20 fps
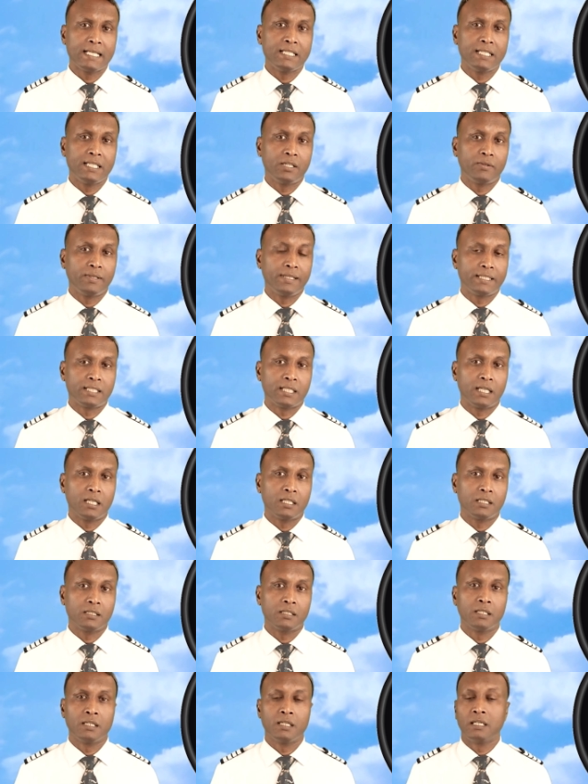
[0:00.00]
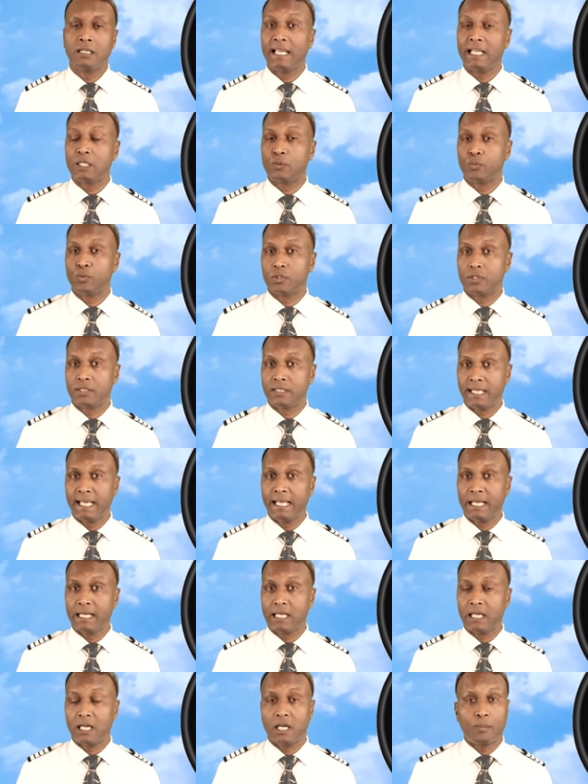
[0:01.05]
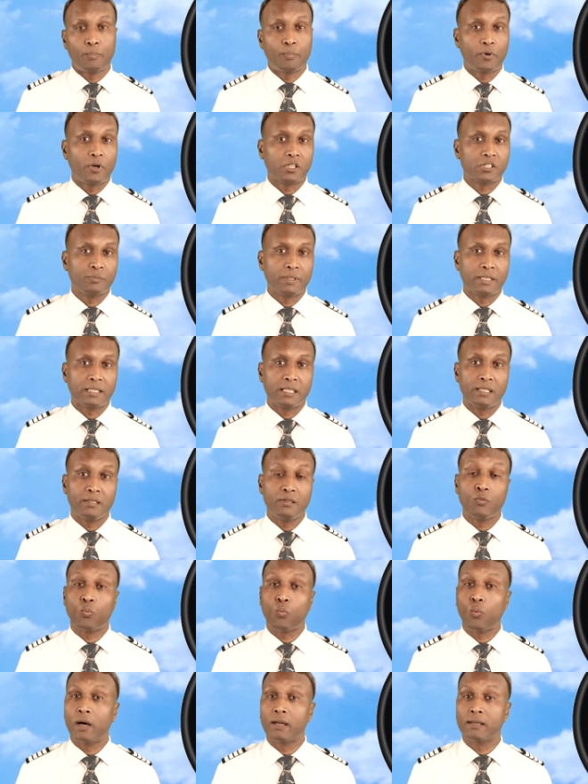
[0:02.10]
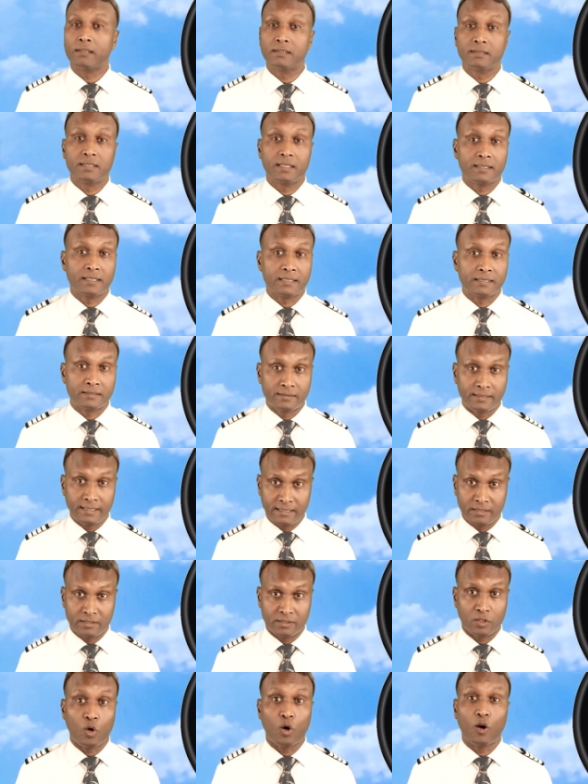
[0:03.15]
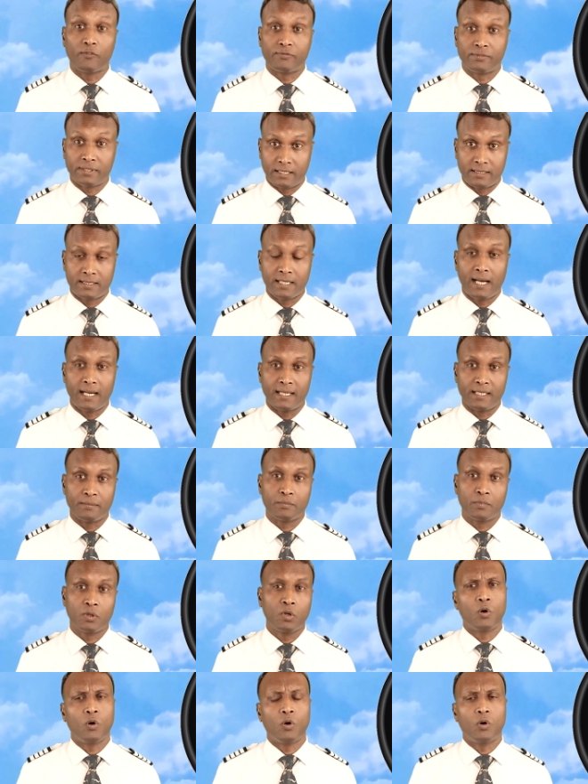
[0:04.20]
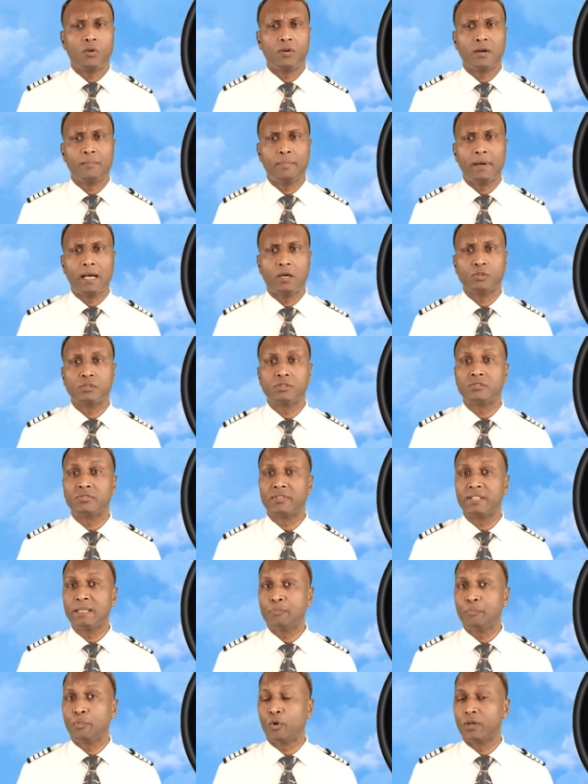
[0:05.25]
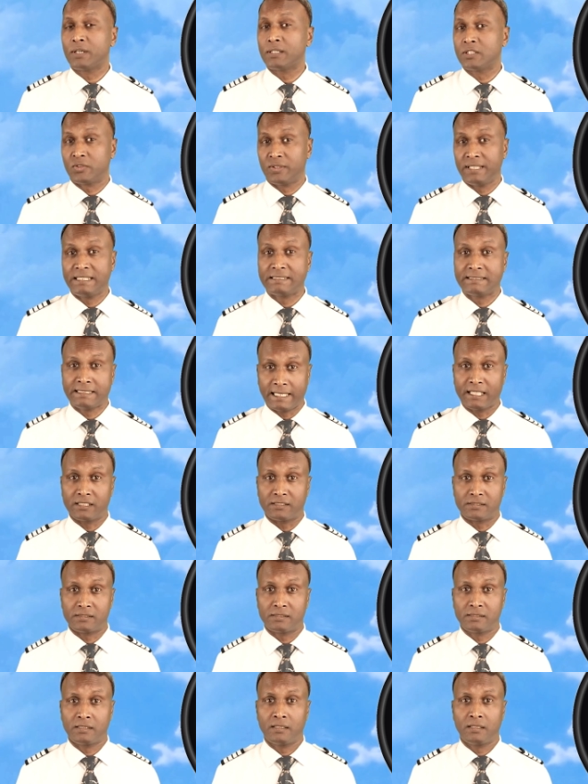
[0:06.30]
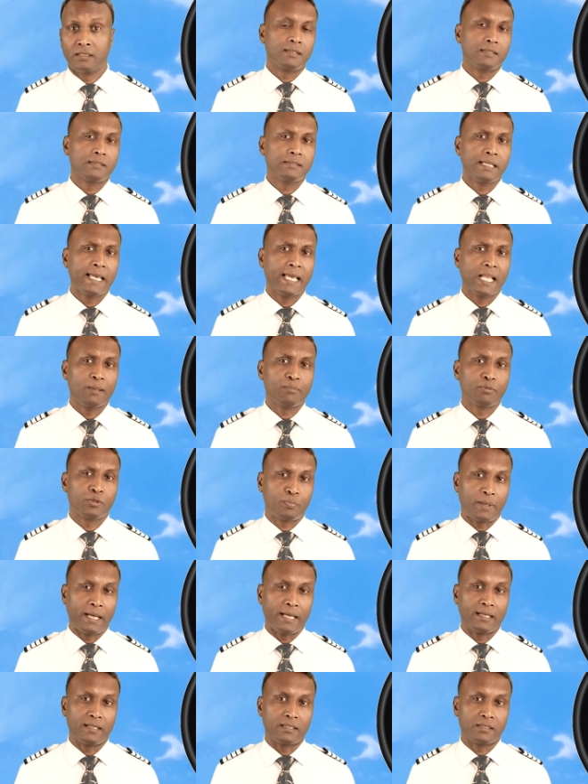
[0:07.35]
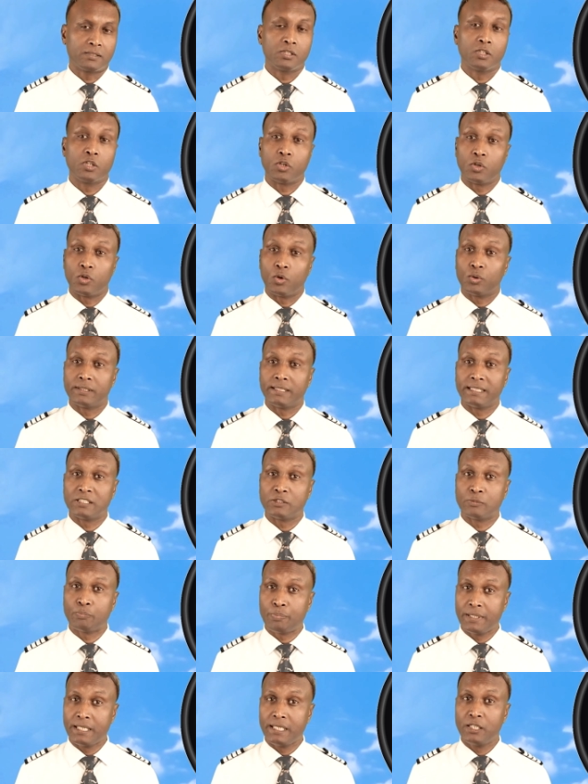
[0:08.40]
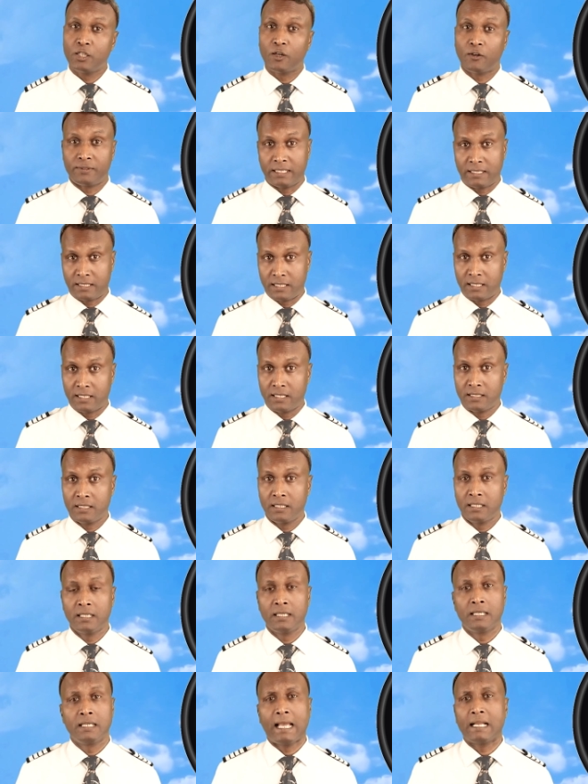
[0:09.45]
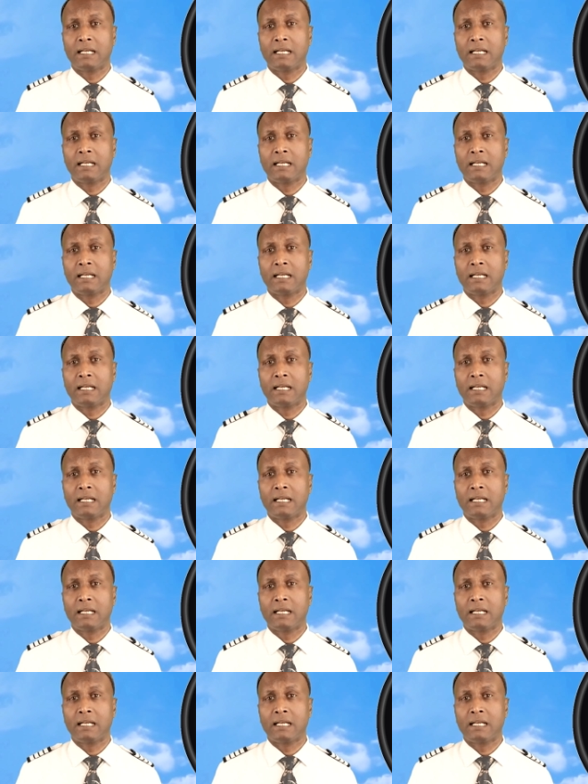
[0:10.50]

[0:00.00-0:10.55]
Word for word: 10-degree turn, it would take approximately 1 36th of the time, or about 3.3 seconds. This helps pilots know the speed of their turn